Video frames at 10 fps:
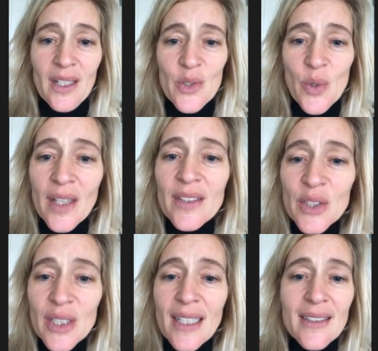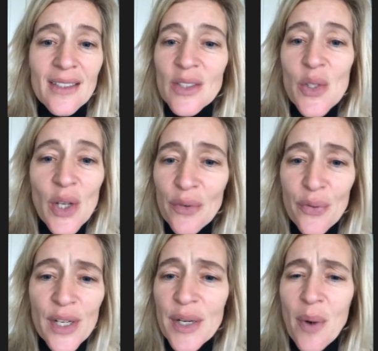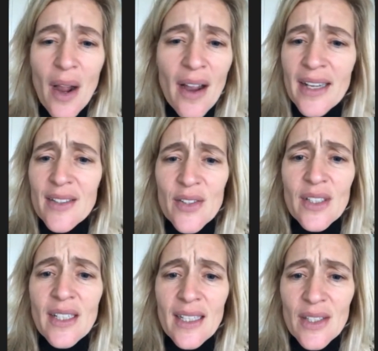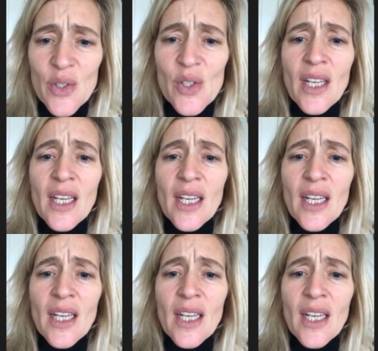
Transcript: to understand that it's not a free ride, that it's